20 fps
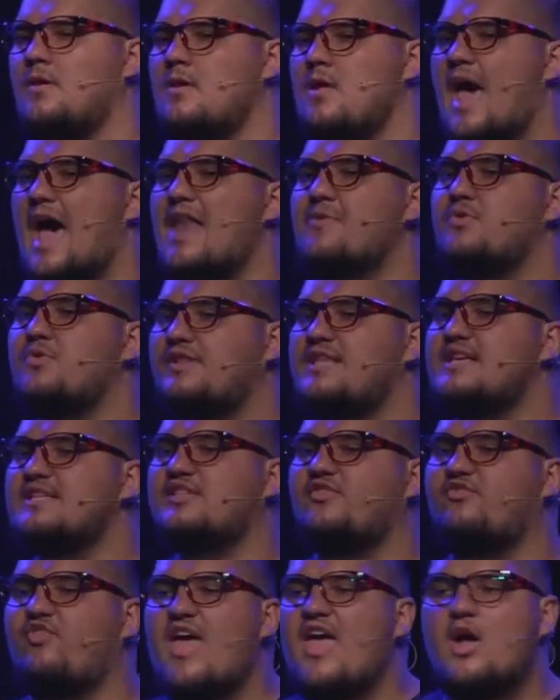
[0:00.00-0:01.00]
And with
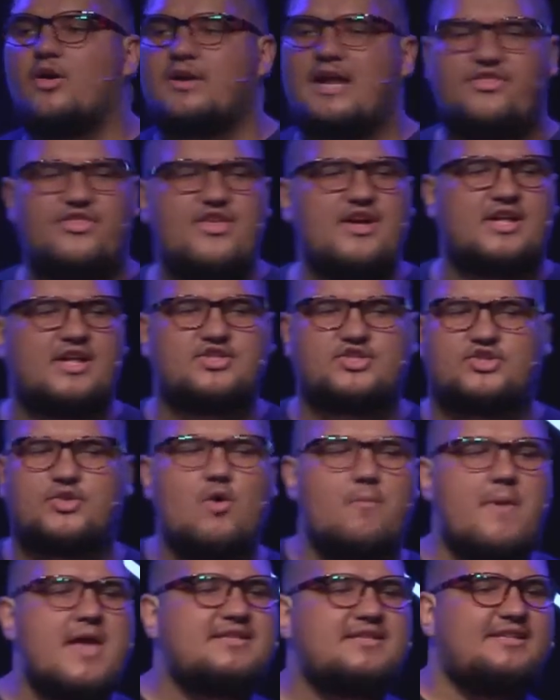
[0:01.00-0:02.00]
this fail, I think it's so
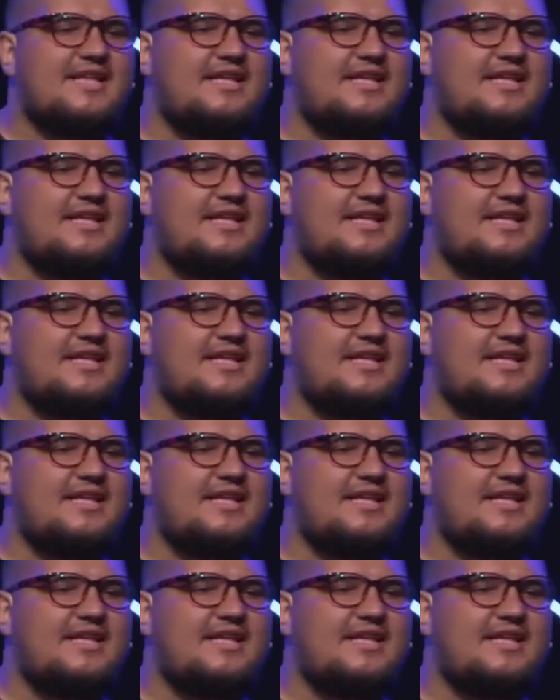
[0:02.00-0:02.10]
amazing